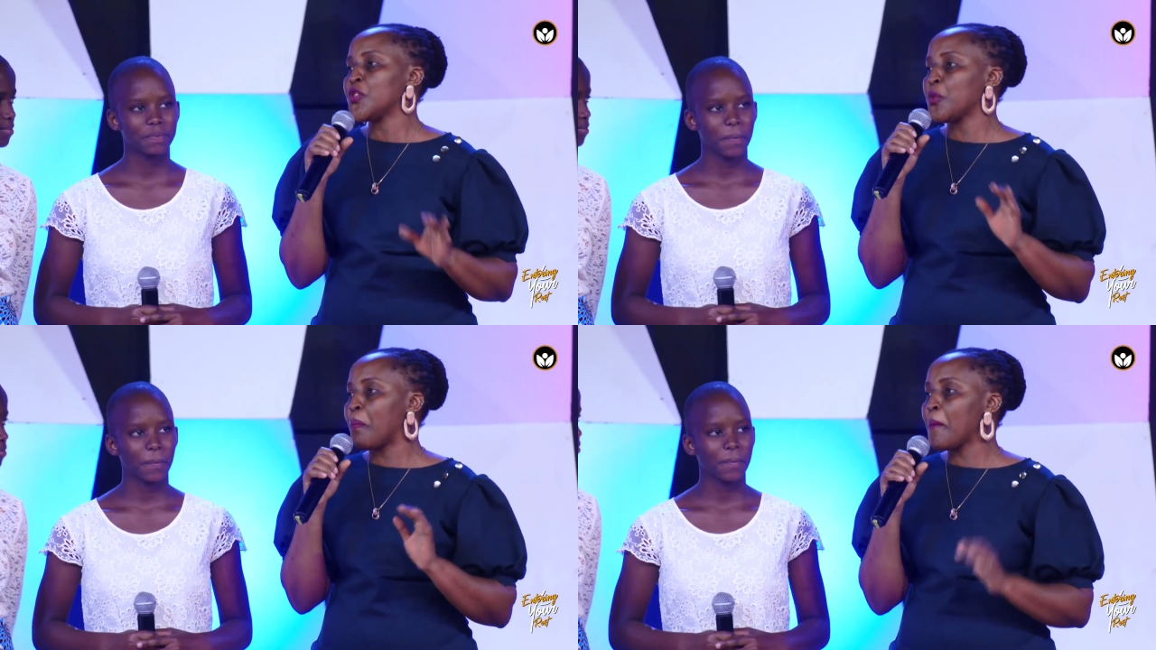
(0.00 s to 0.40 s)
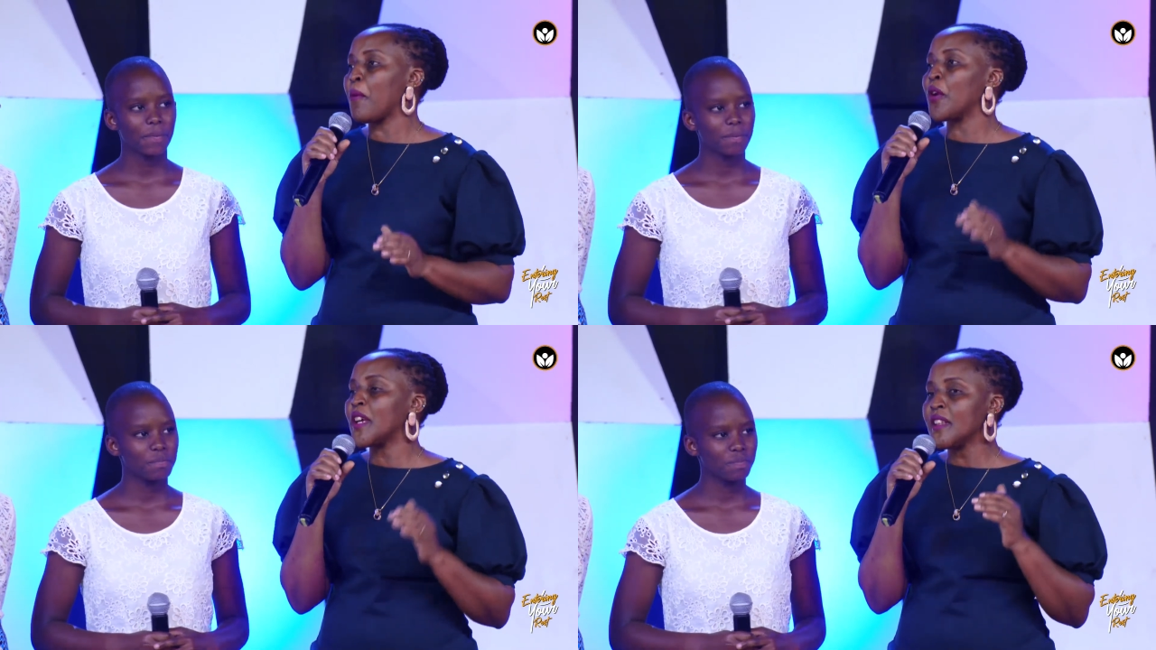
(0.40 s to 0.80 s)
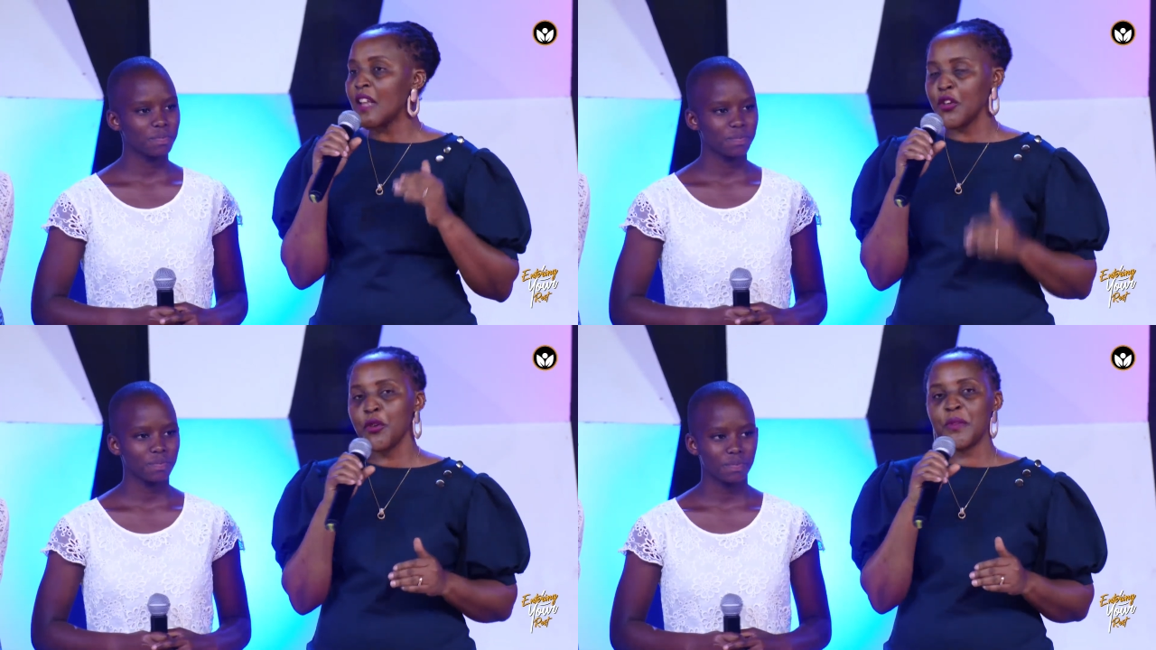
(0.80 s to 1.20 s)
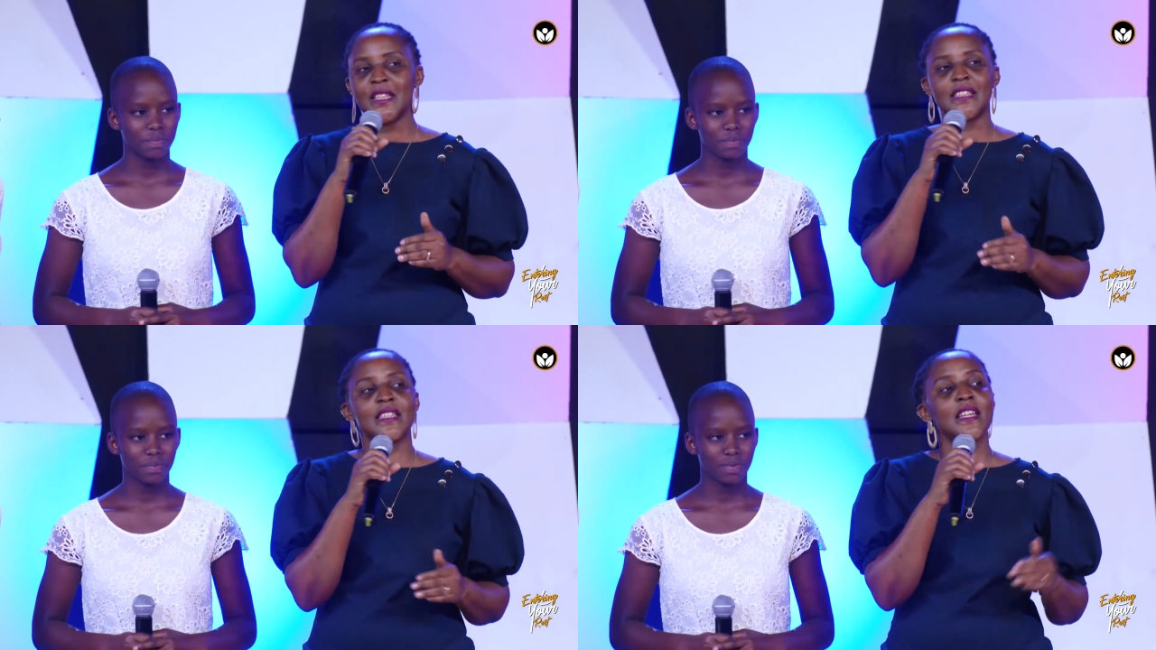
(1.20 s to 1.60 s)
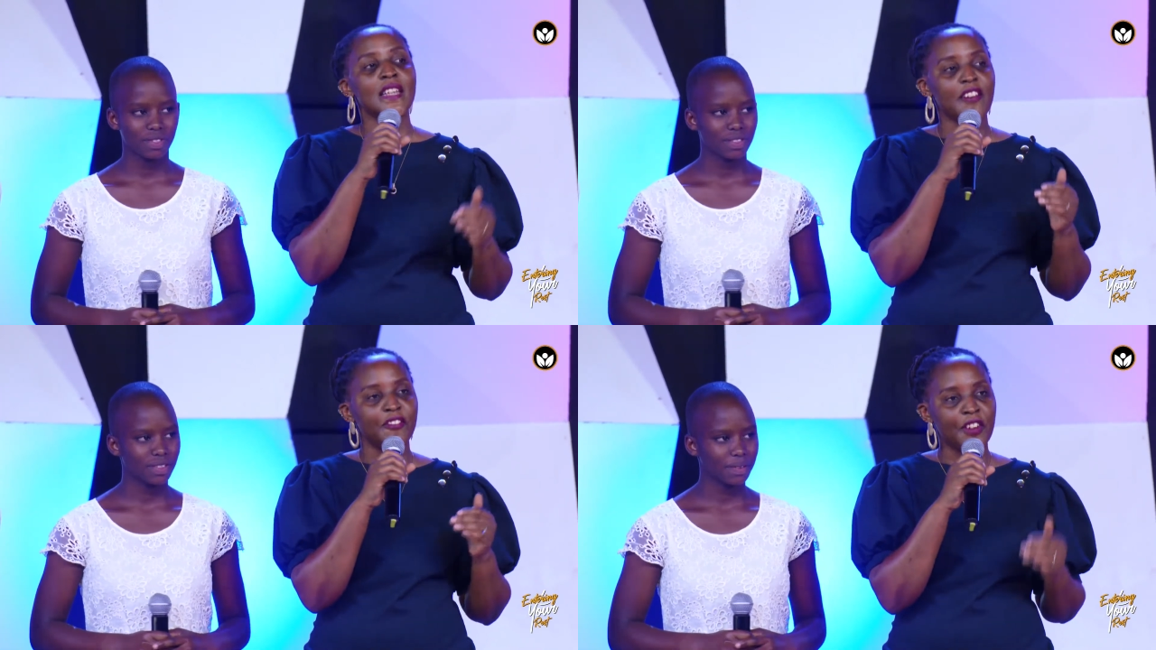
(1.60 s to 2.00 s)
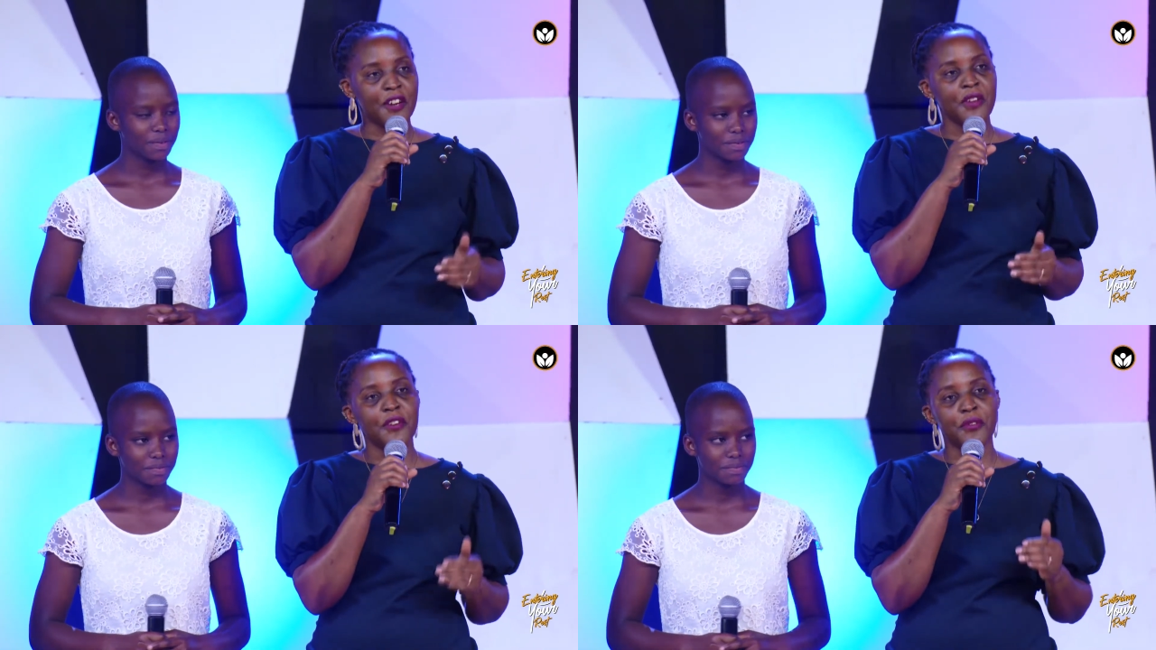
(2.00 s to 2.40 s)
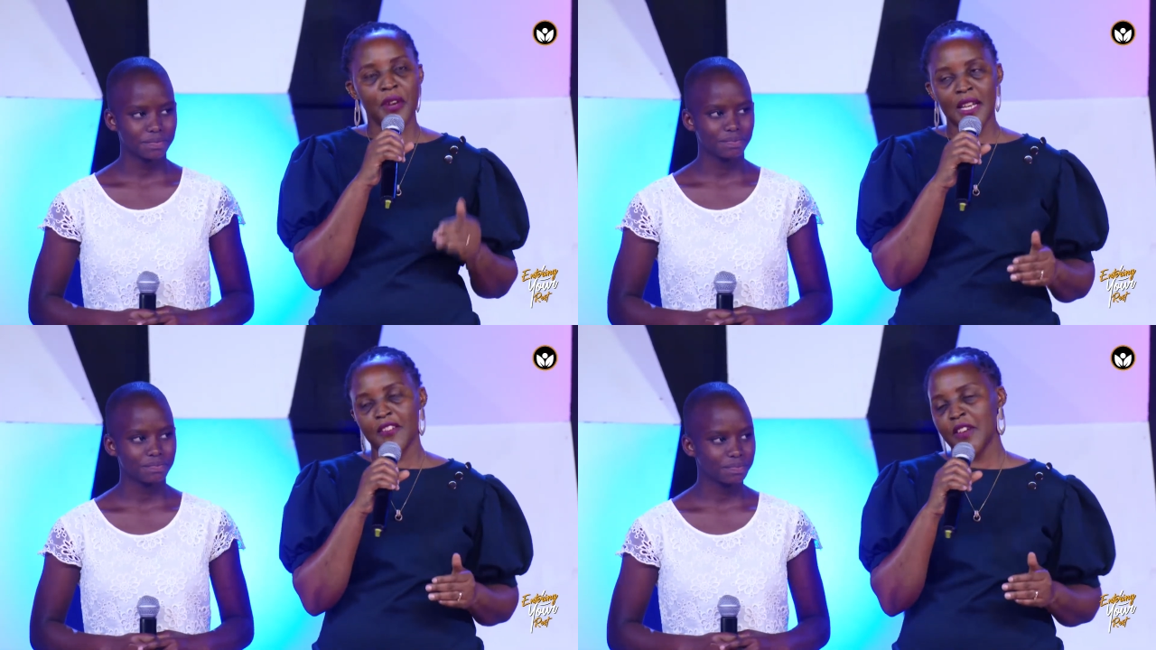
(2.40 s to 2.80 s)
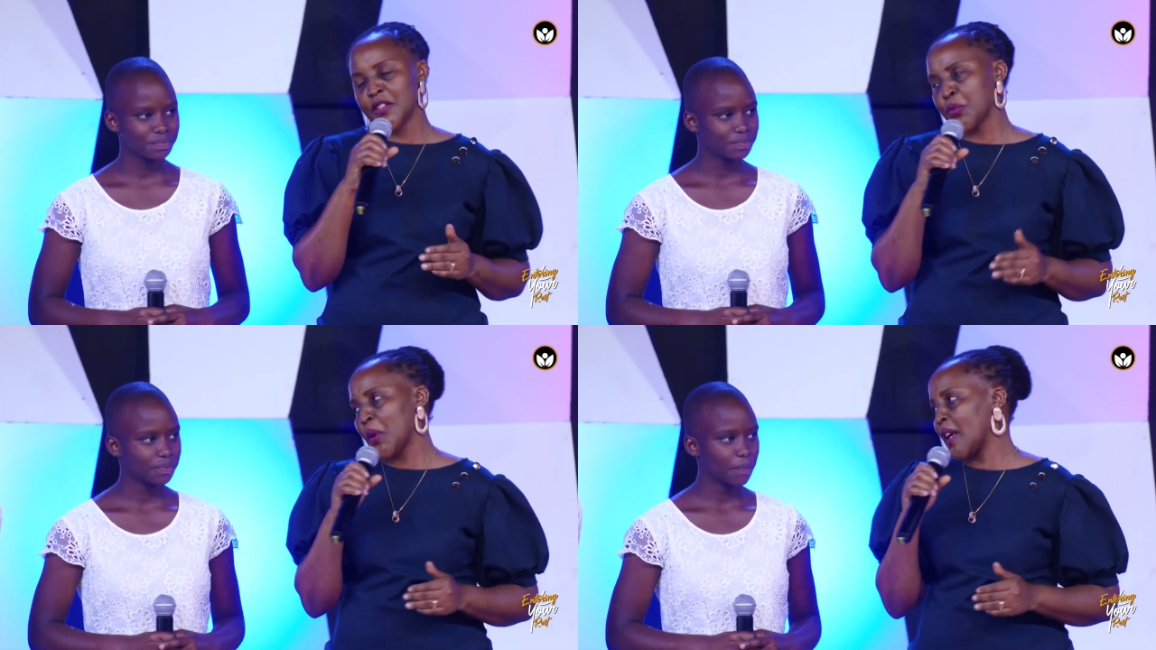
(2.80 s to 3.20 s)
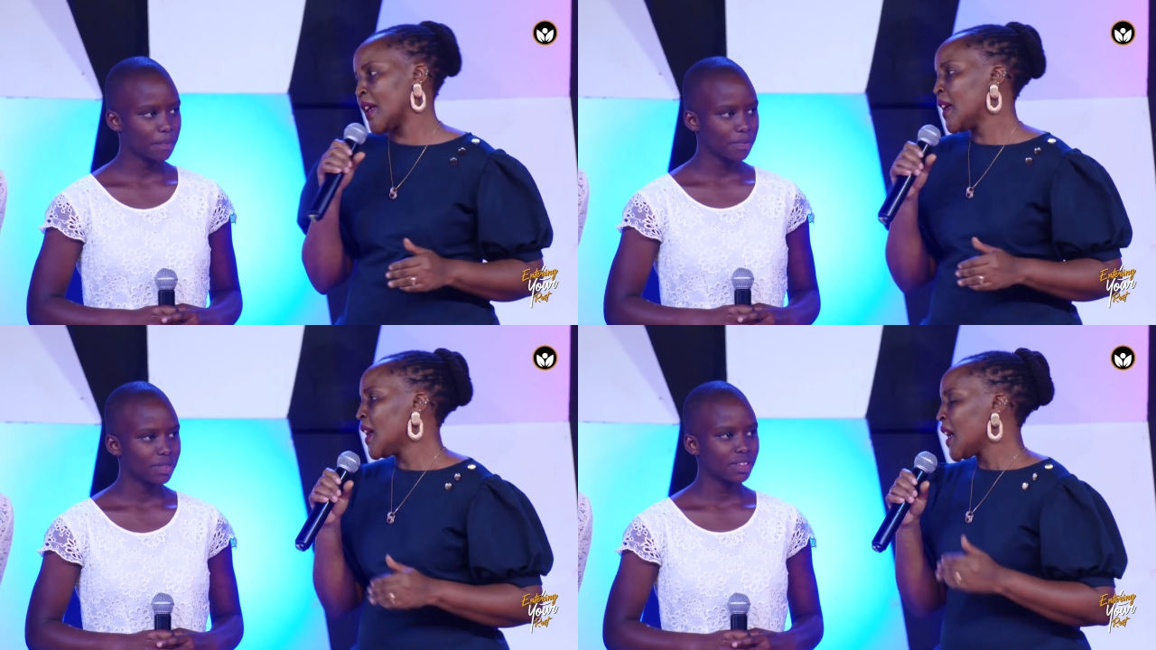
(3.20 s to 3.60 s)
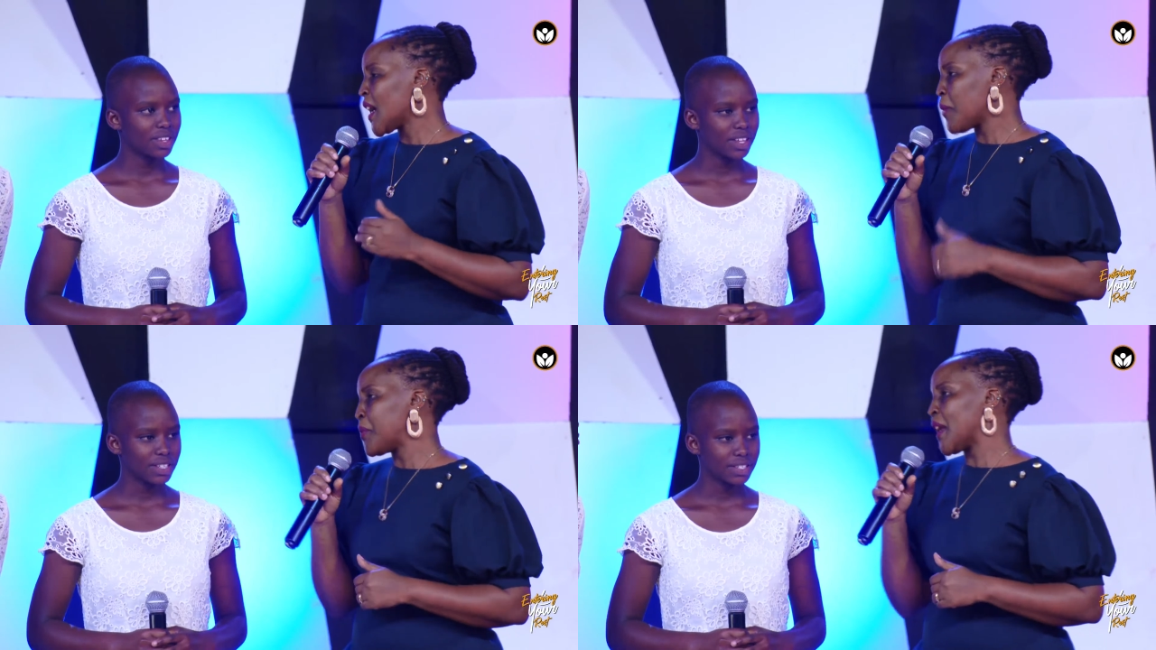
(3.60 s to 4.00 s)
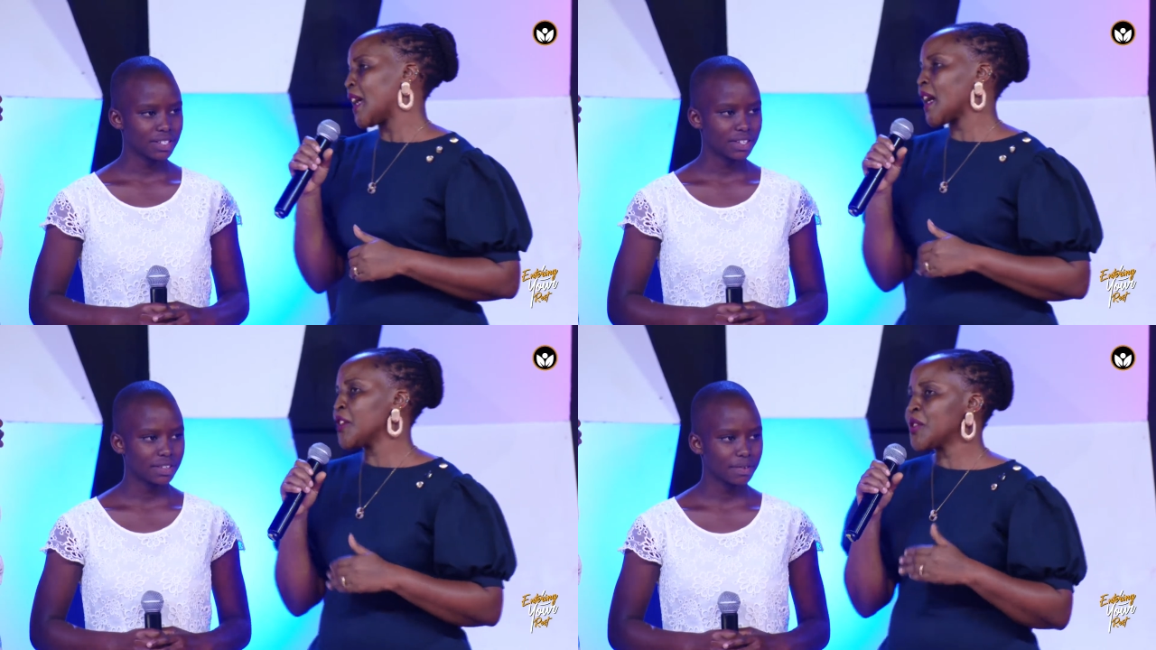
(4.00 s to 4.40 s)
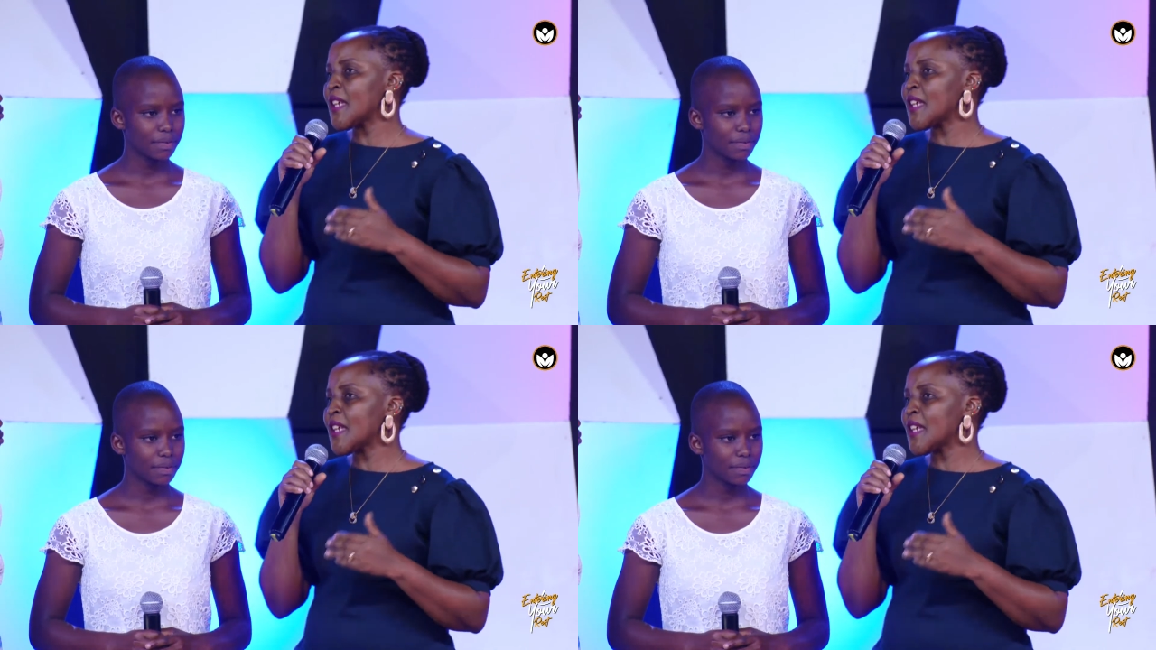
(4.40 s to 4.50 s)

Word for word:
Speaker 1: to people in the community in a very relevant way. Gabriela, can you